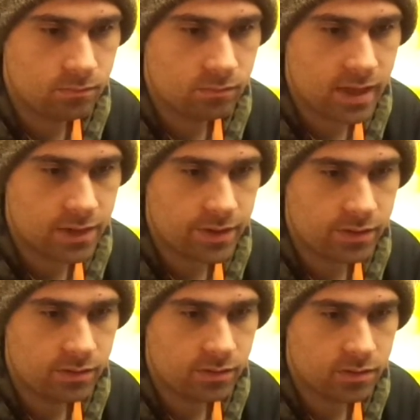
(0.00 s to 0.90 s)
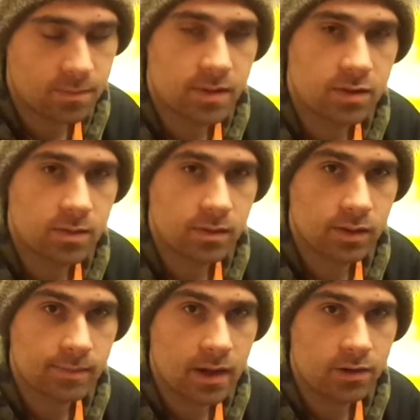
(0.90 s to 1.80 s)
Gatorade or something similar
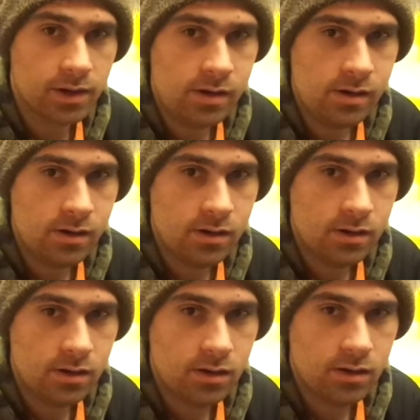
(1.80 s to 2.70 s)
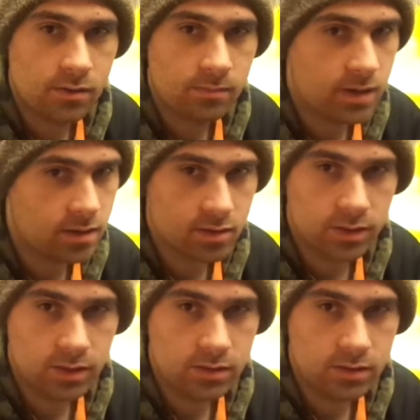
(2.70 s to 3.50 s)
like Powerade, but not soda.